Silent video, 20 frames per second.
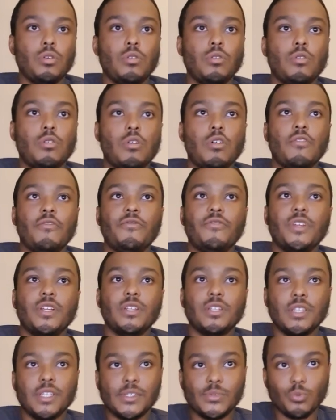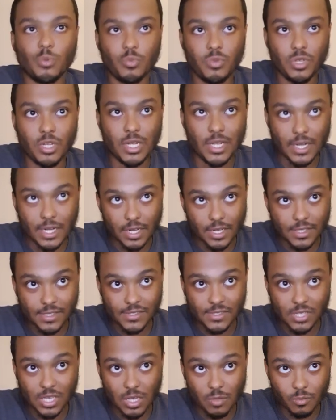off, then this will be like the
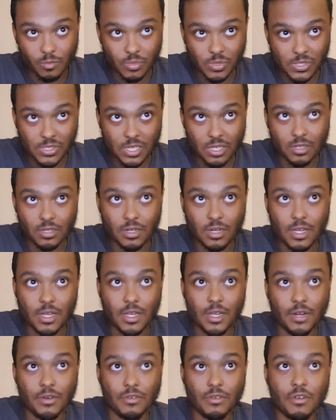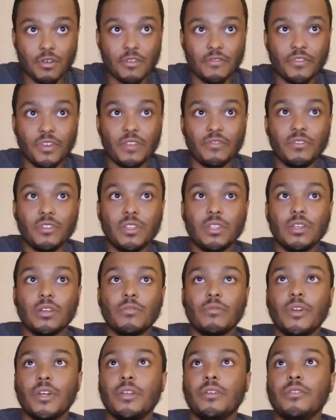same center line of everything
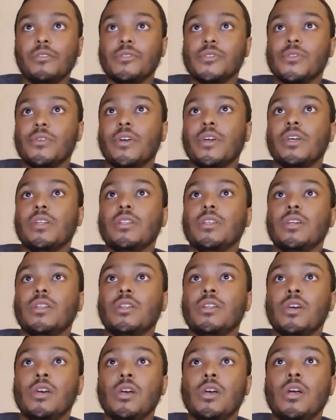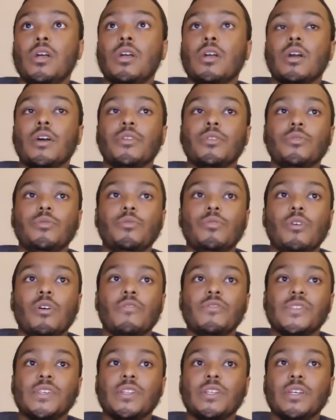right here. So I can then kind of do
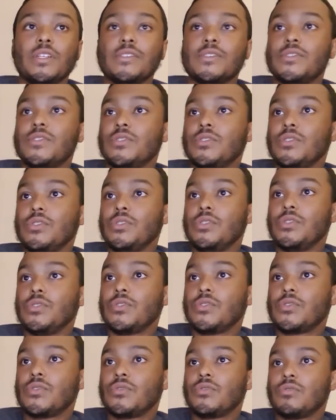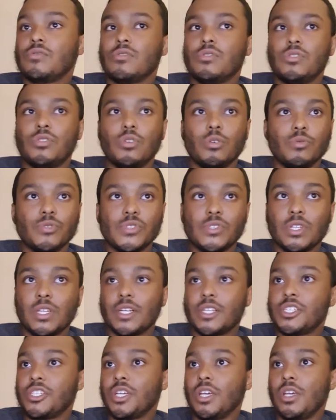offset entities, don't
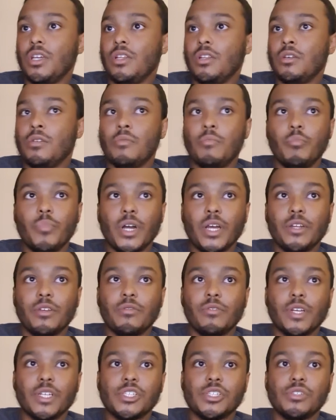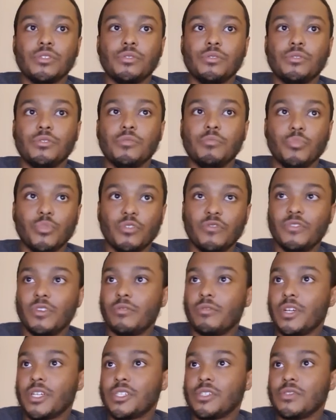select chain, bidirectional in both
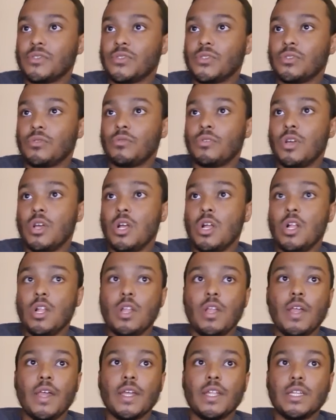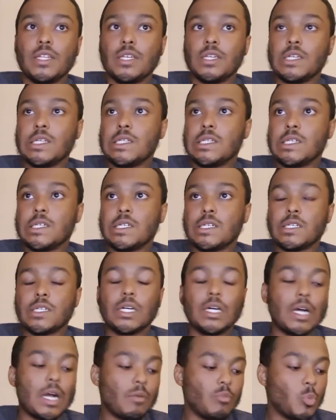directions. So, and then
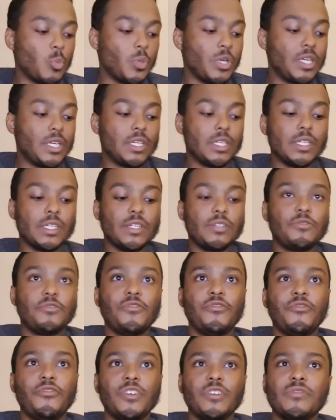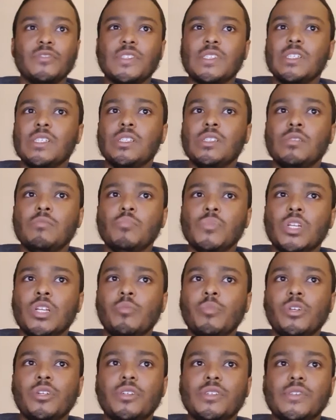I'm gonna make it 15
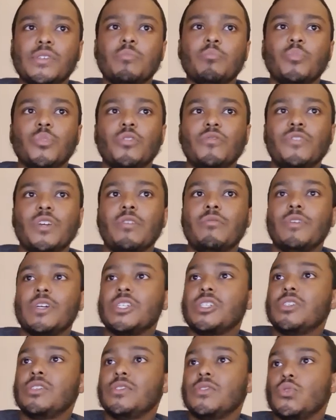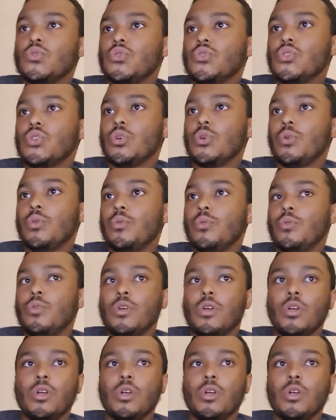millimeters in both directions. So